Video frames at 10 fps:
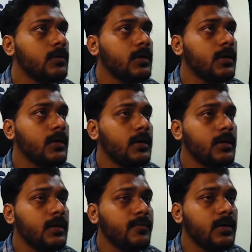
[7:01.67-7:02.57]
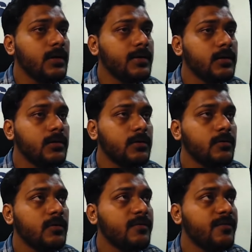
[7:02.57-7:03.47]
and I will enter the
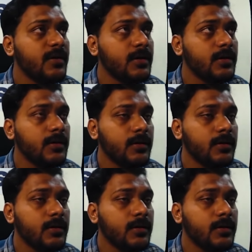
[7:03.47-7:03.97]
2FA.